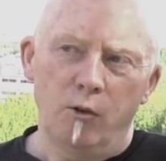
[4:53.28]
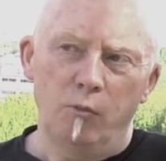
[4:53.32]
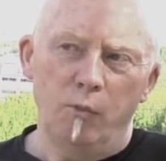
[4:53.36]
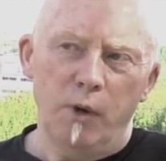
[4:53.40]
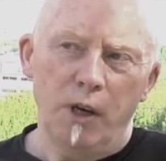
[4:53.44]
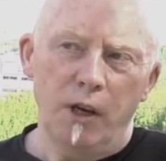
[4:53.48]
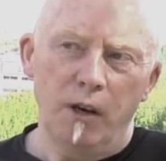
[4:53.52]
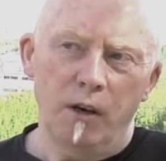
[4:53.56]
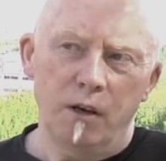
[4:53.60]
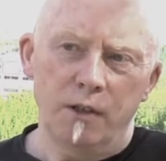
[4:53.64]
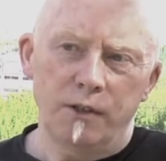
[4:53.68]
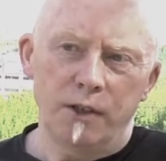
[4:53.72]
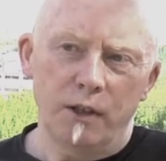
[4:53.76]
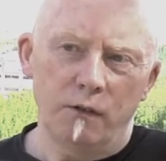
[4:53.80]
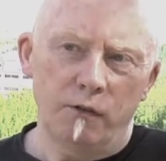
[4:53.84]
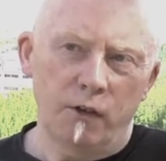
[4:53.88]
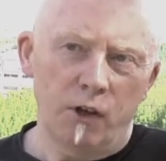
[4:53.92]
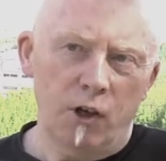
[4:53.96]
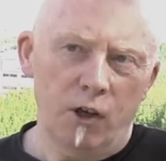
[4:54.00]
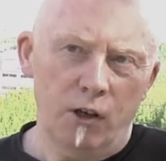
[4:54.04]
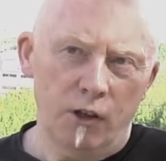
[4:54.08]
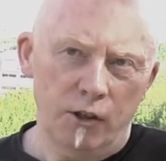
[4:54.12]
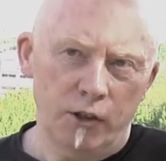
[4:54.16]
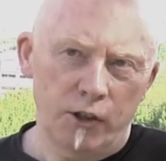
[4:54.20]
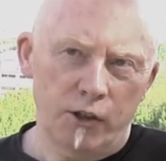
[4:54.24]
Because if
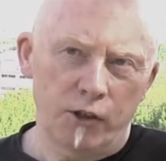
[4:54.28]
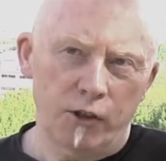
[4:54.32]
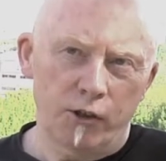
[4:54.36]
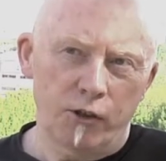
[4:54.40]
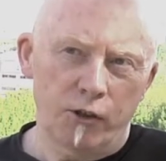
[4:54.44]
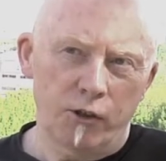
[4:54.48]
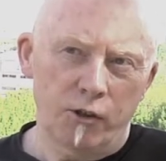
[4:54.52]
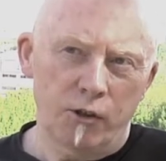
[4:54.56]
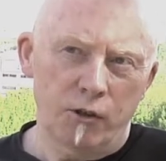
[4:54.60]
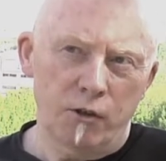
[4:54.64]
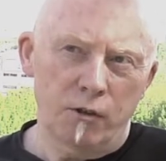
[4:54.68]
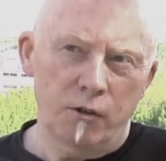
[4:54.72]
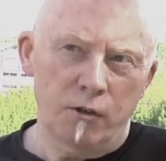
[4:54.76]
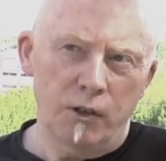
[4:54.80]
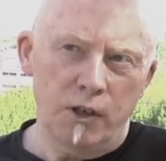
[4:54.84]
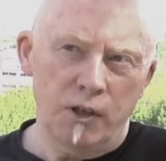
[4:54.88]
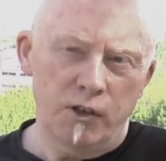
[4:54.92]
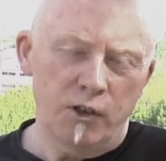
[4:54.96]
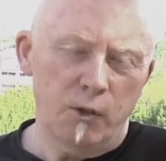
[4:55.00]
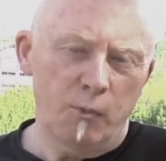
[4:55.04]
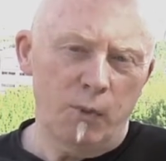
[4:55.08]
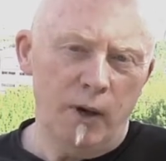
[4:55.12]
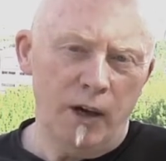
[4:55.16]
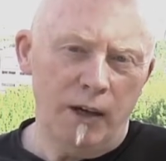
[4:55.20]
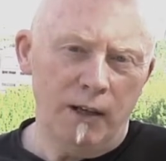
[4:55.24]
culture
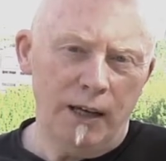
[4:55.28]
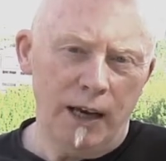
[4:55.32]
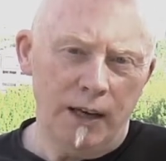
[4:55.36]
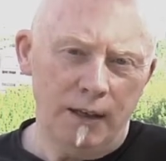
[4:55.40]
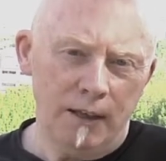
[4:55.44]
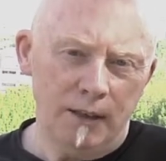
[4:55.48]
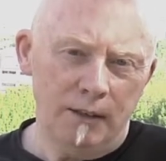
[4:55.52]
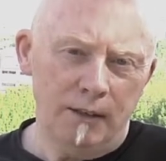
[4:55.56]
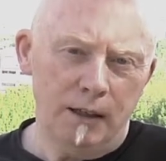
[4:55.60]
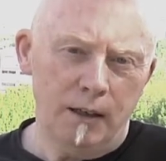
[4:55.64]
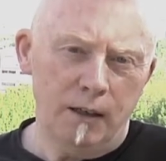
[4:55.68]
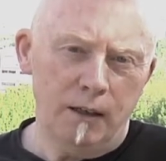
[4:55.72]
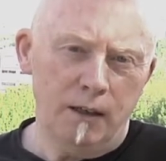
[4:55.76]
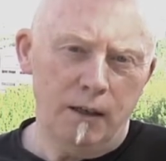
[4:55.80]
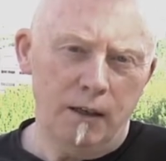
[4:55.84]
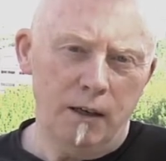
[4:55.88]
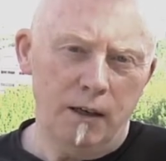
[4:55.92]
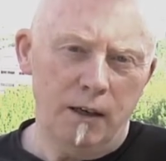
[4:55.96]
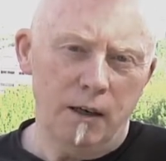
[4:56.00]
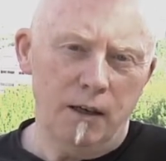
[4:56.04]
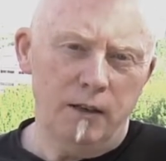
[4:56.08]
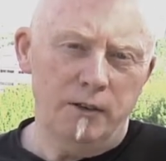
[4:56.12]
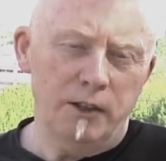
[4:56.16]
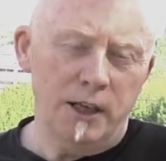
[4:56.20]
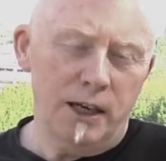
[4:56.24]
is about anything,
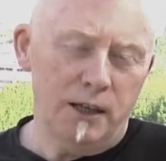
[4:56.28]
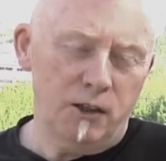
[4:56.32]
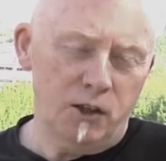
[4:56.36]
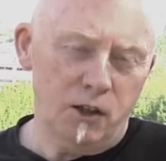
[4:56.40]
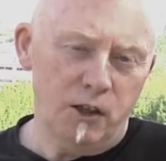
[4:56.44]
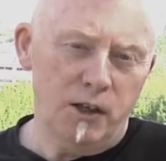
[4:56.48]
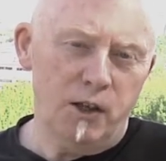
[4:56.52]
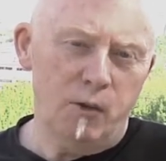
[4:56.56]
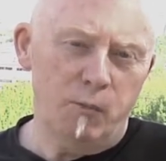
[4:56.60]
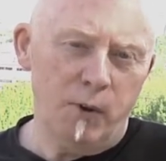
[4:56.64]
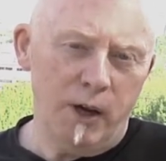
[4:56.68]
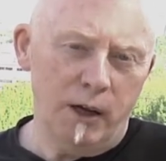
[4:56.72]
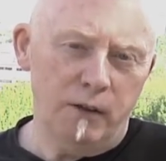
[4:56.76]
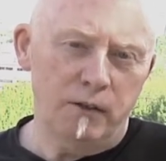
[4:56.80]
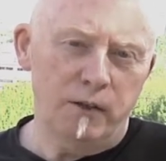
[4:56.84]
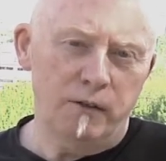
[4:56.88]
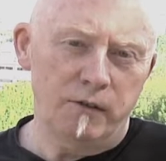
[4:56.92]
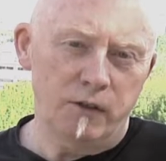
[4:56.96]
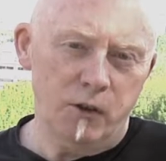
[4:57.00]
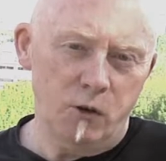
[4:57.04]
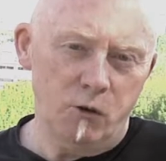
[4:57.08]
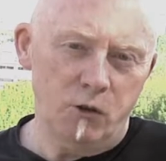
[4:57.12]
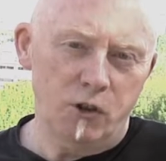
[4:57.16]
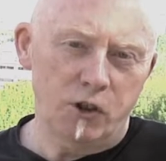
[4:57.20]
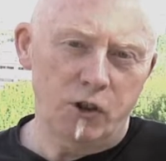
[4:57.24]
it's actually about the
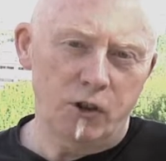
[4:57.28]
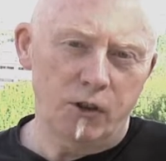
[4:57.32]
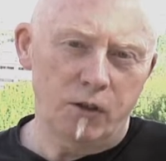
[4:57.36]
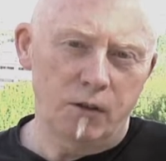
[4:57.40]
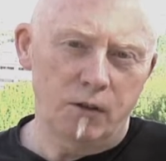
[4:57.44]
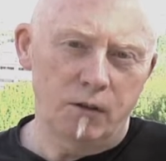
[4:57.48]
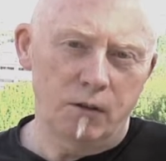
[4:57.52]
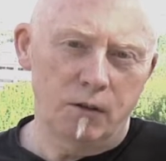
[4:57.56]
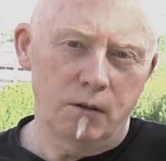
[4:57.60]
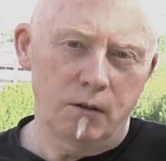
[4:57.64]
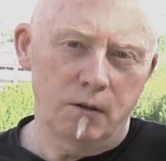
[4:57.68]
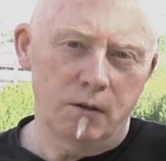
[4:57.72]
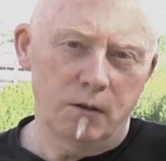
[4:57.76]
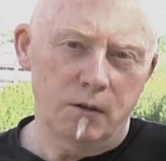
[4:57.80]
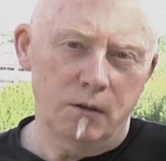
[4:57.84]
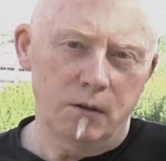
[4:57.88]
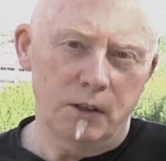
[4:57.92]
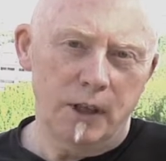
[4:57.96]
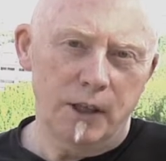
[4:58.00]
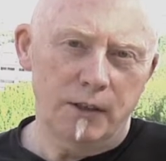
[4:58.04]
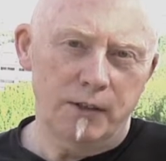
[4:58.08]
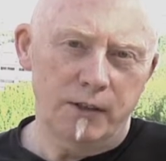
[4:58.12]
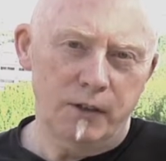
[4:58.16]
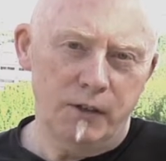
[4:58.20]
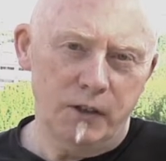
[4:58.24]
future.
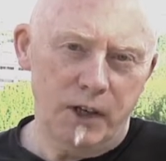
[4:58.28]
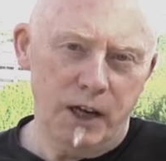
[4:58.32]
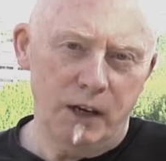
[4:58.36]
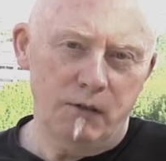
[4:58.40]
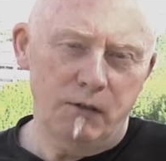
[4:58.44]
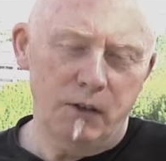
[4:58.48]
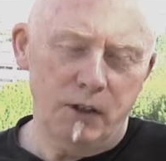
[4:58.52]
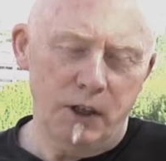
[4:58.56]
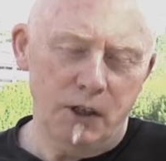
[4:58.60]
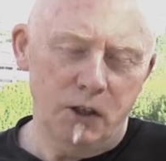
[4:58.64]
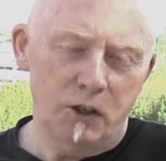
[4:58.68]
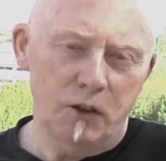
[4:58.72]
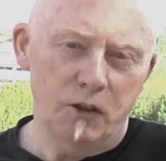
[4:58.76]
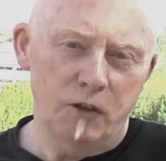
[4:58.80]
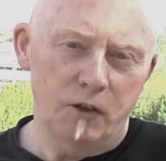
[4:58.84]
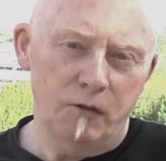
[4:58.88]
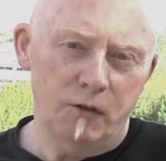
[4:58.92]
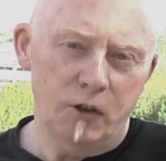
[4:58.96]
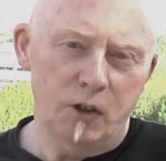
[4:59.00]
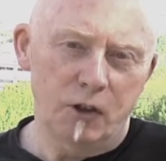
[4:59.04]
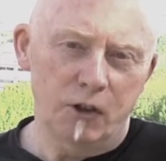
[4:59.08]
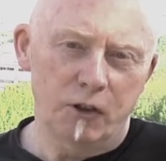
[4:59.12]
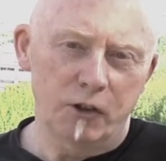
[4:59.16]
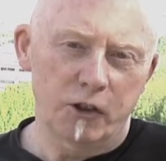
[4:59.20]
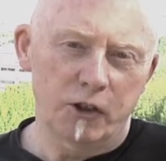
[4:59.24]
That's the definition of
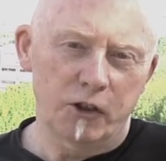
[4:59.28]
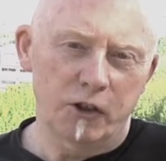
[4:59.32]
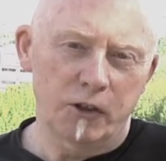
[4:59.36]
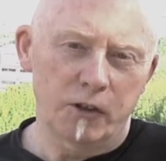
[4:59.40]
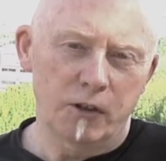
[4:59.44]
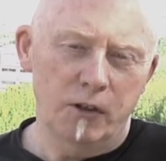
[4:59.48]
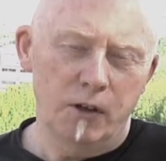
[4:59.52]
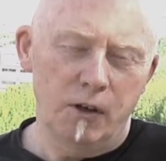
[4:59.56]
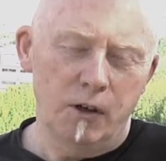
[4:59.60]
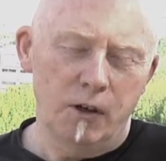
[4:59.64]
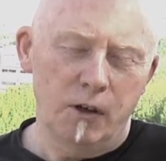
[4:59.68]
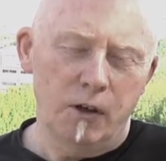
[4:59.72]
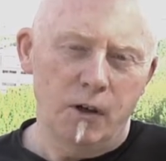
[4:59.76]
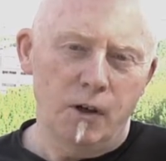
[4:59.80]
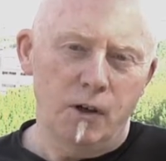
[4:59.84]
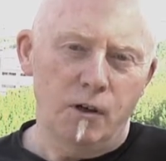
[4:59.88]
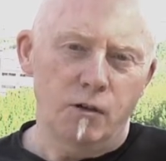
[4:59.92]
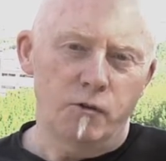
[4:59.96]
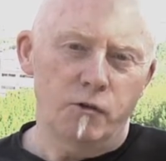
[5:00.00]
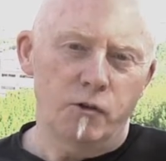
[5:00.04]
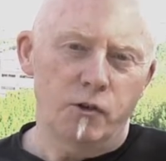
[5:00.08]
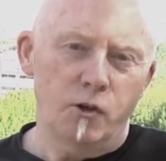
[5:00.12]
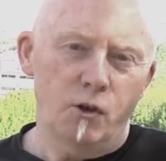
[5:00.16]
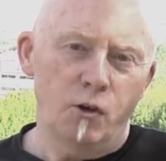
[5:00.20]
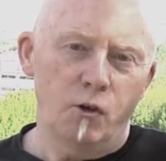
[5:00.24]
culture.
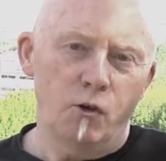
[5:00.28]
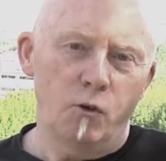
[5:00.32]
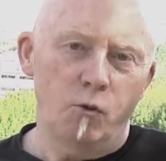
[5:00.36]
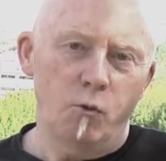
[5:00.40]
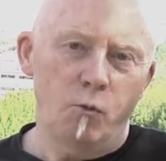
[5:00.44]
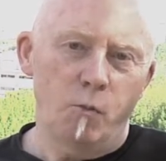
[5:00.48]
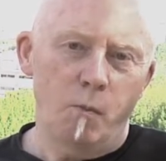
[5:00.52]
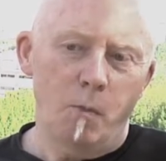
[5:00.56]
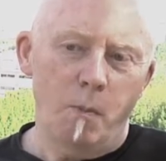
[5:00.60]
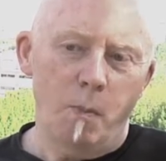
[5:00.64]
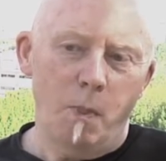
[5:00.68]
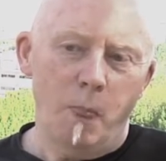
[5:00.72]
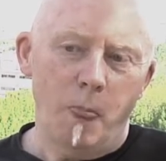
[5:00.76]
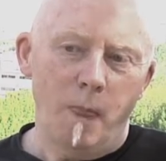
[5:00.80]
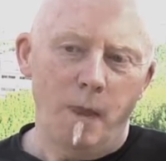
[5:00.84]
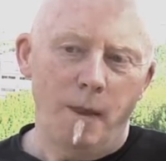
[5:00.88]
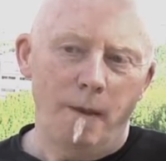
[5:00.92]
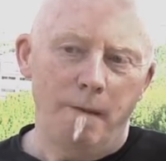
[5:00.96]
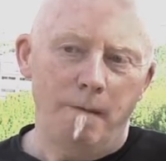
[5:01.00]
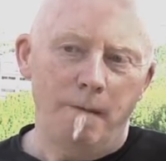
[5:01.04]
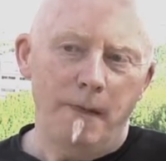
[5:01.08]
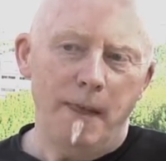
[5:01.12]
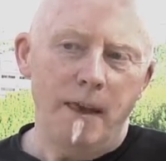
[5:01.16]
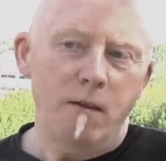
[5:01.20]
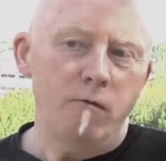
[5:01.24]
So
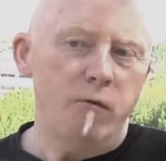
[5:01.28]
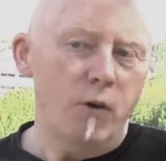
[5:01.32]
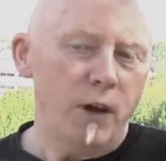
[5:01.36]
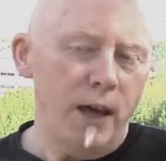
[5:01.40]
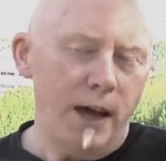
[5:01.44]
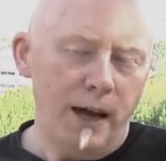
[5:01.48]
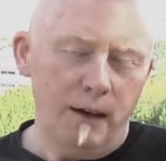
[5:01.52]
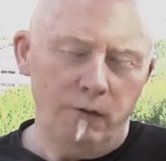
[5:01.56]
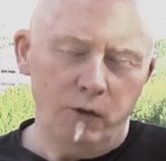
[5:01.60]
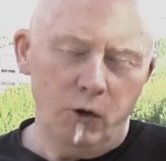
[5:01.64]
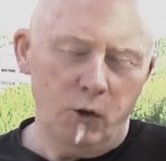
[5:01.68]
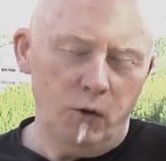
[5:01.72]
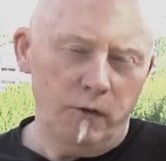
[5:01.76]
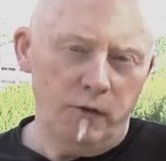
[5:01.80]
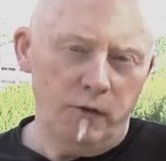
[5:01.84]
if we have no